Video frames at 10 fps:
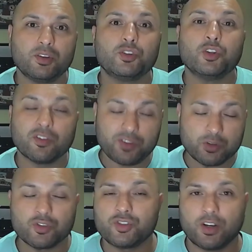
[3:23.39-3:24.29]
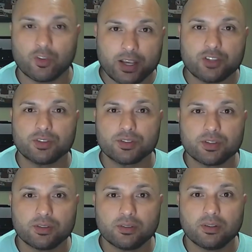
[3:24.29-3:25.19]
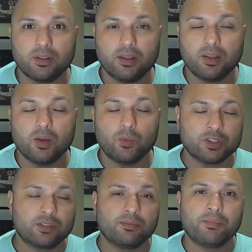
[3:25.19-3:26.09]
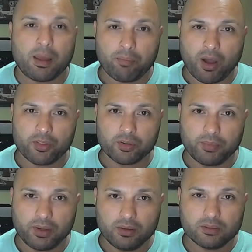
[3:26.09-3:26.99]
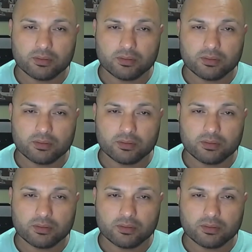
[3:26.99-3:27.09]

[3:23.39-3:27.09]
to your future generations, which that bothered me.